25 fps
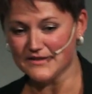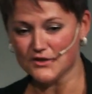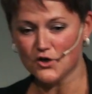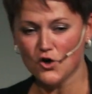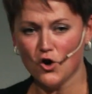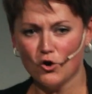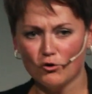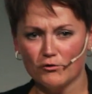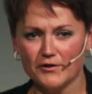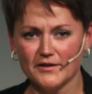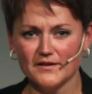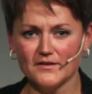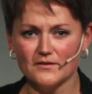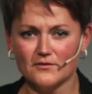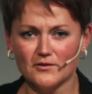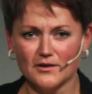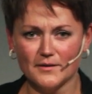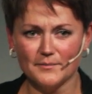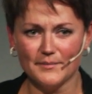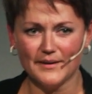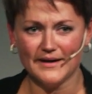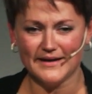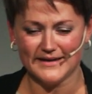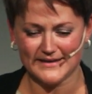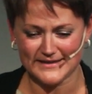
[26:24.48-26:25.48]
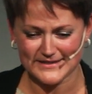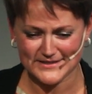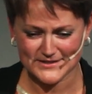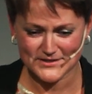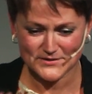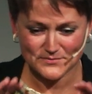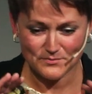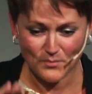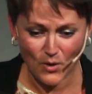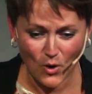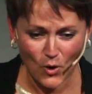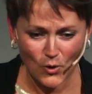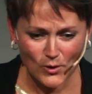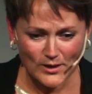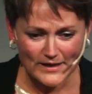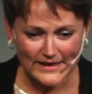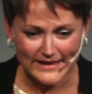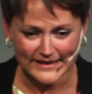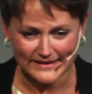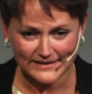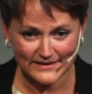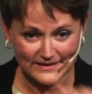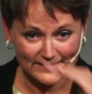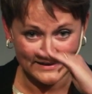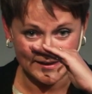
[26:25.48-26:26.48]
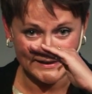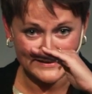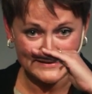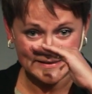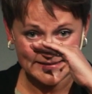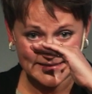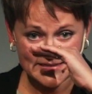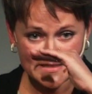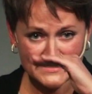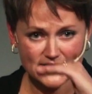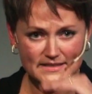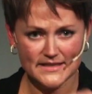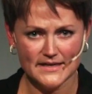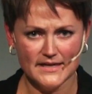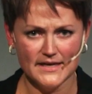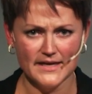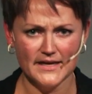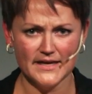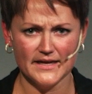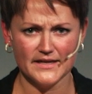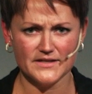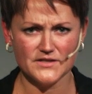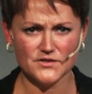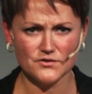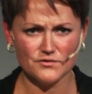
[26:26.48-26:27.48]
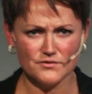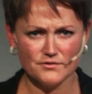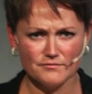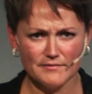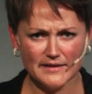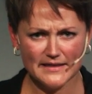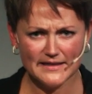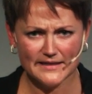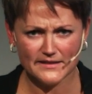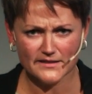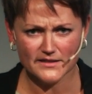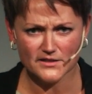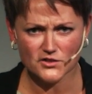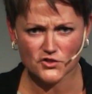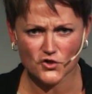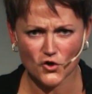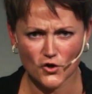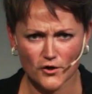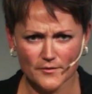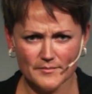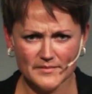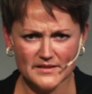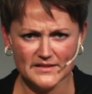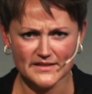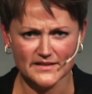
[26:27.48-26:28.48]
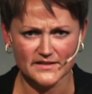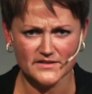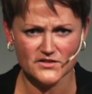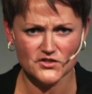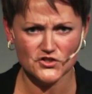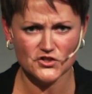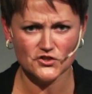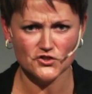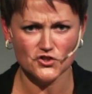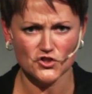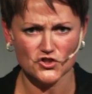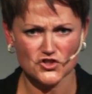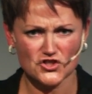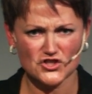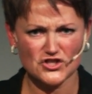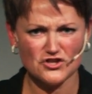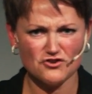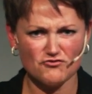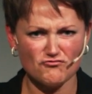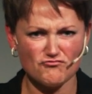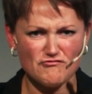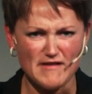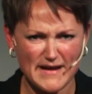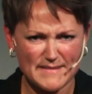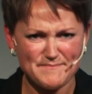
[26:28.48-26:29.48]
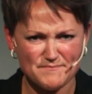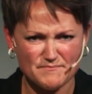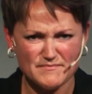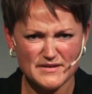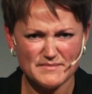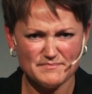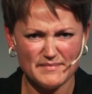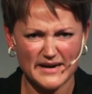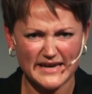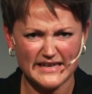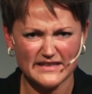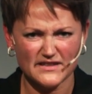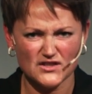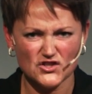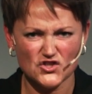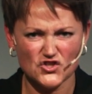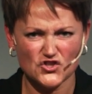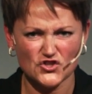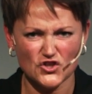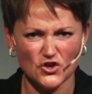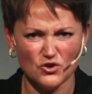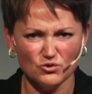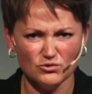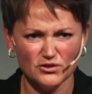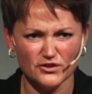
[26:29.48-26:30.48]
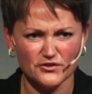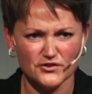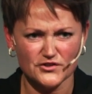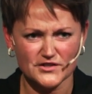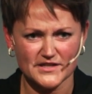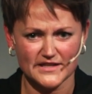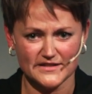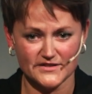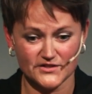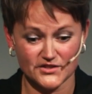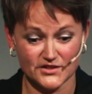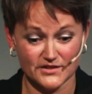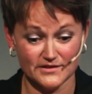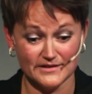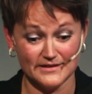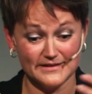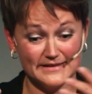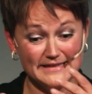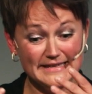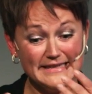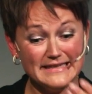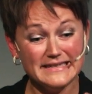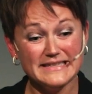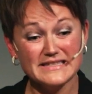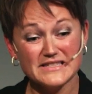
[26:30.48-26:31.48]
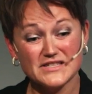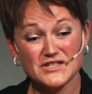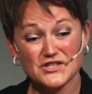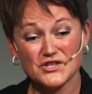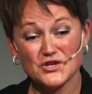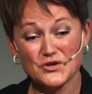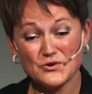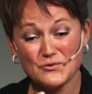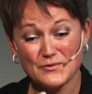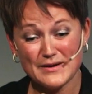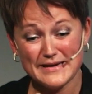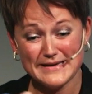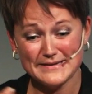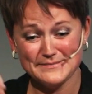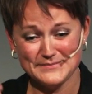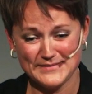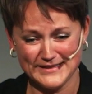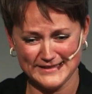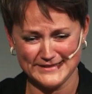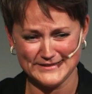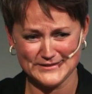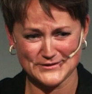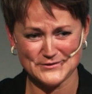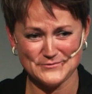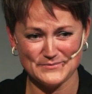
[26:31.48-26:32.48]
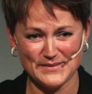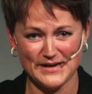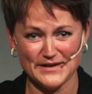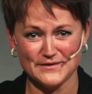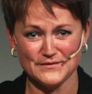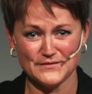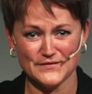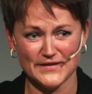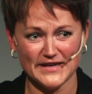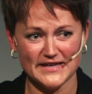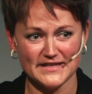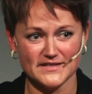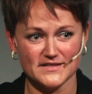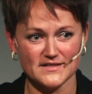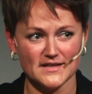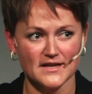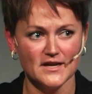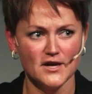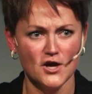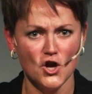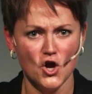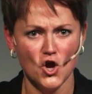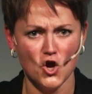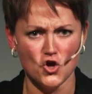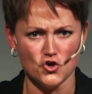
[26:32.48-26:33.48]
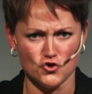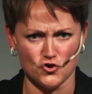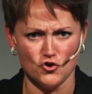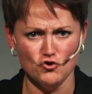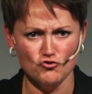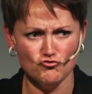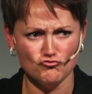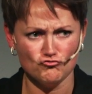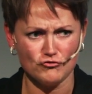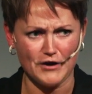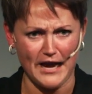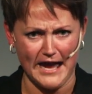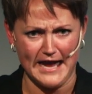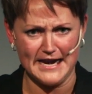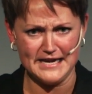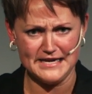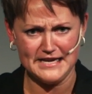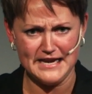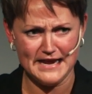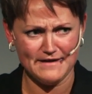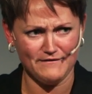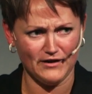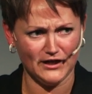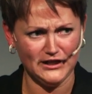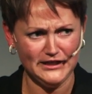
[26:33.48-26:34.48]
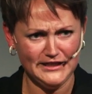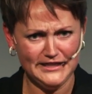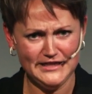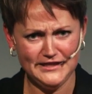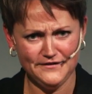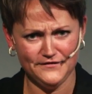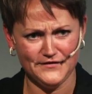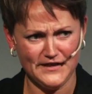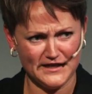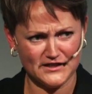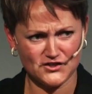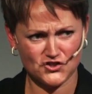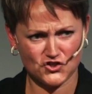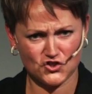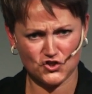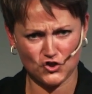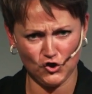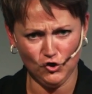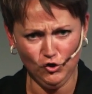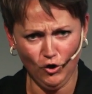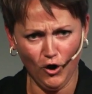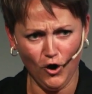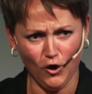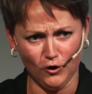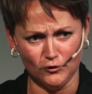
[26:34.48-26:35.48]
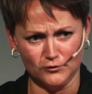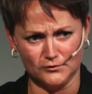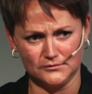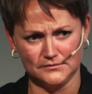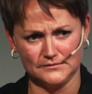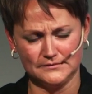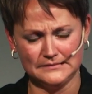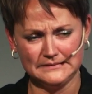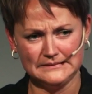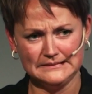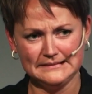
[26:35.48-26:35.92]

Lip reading: the corridor by a small lady like this, and she was really determined, and she just grabbed me by the shoulders and she nearly screamed into my face, "You can never leave this school!"